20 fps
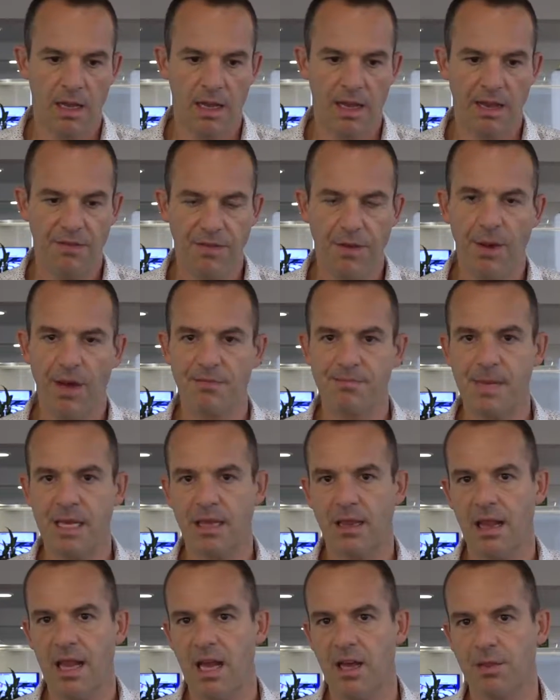if you have
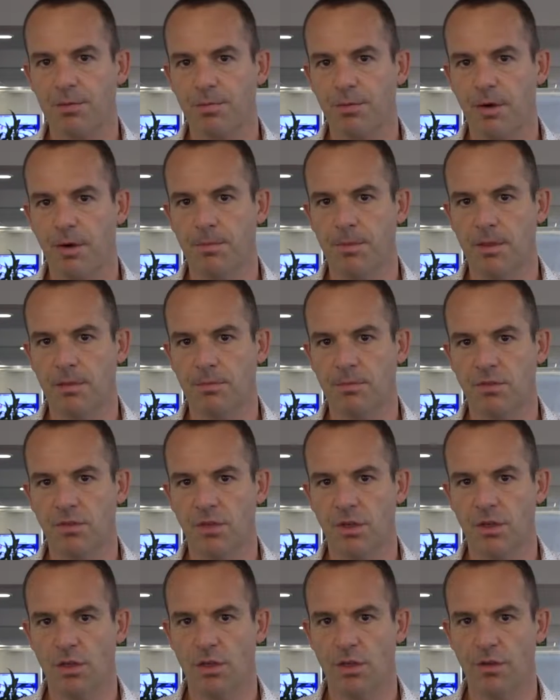mental health problems,
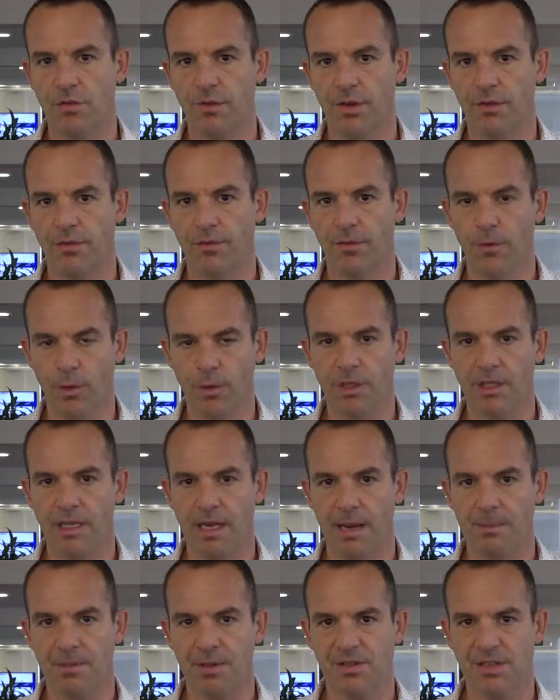you've a
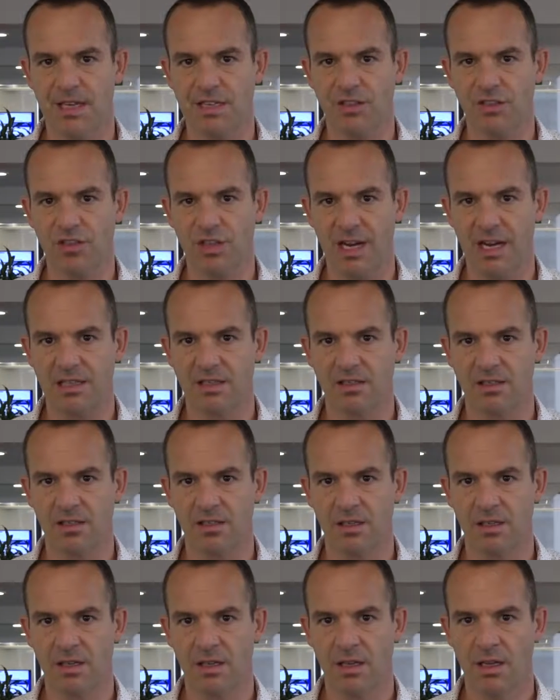49% chance
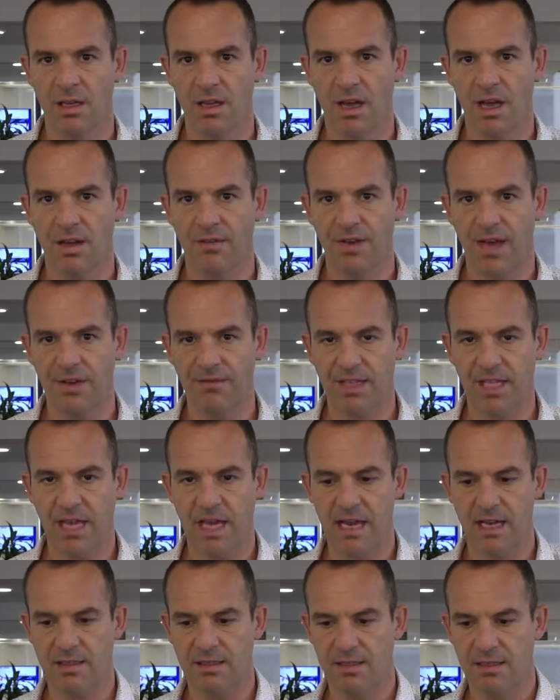of having
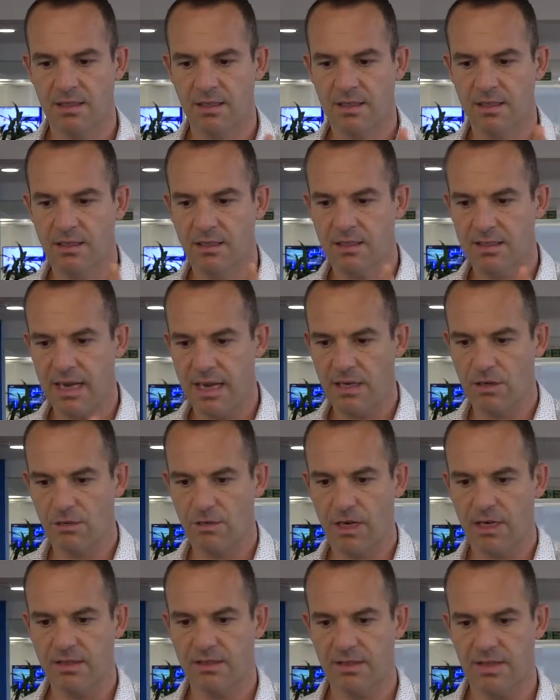had debt
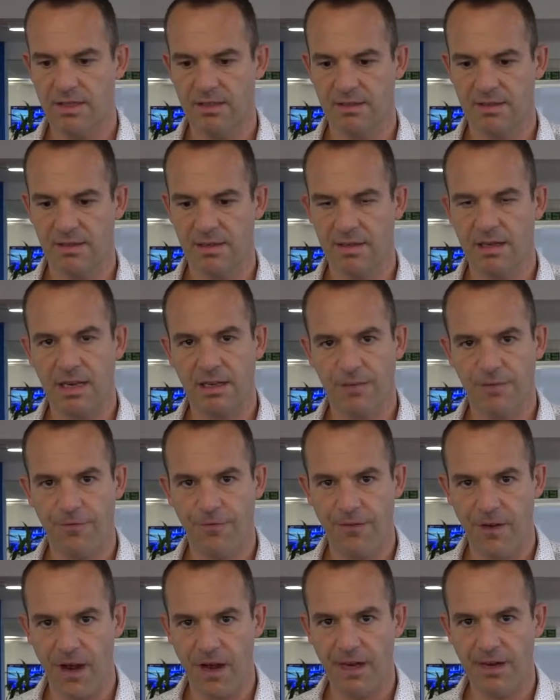crisis. That's
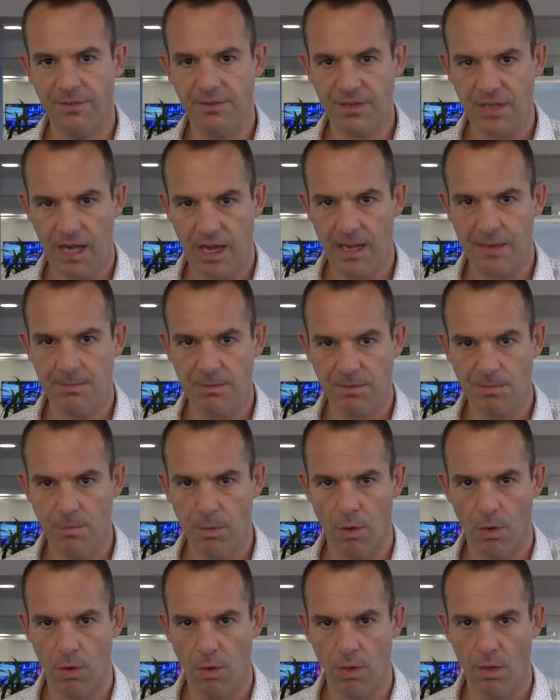5 times
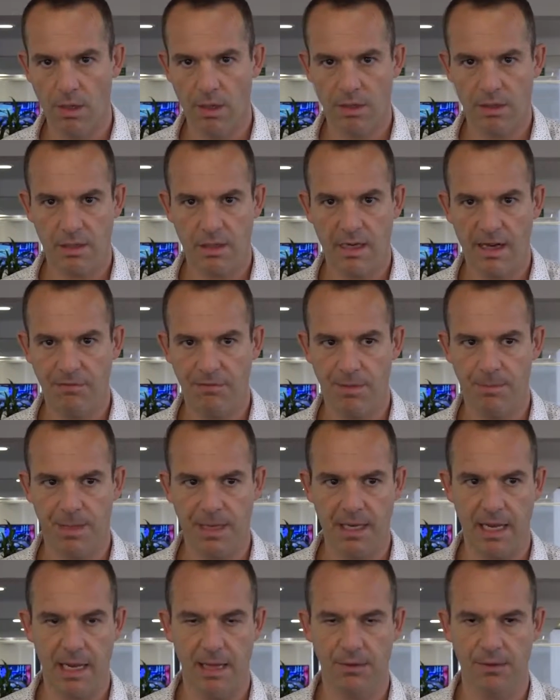more than
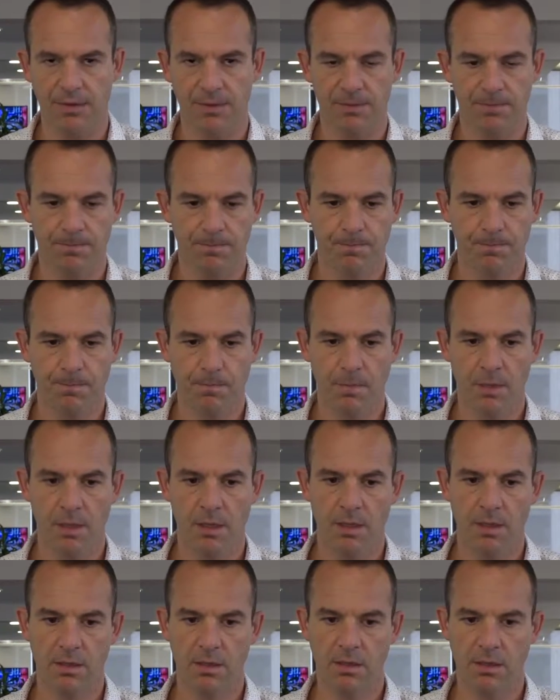everybody else.
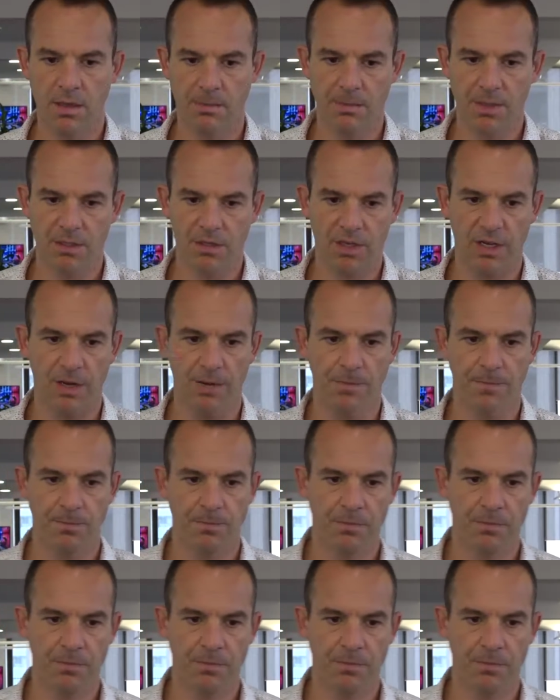Number two,